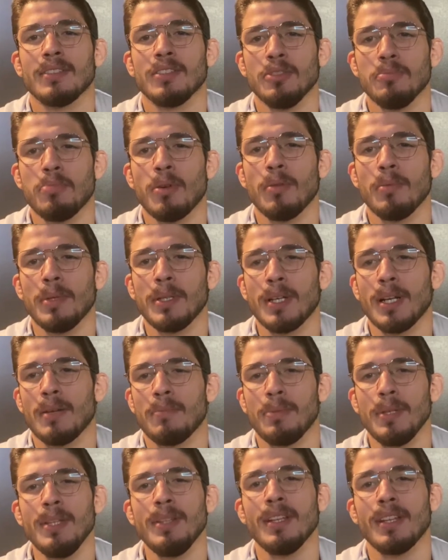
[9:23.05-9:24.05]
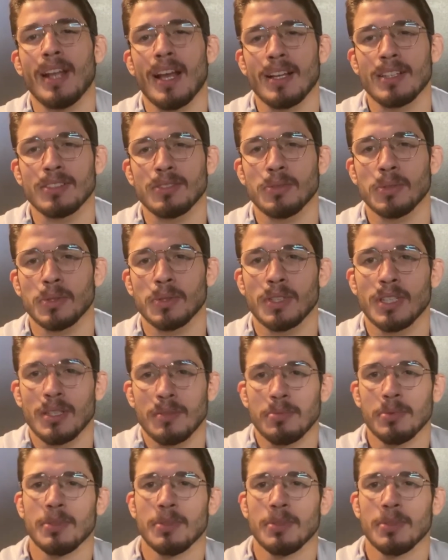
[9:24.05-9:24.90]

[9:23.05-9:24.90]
you're probably gonna beat the next World Cup,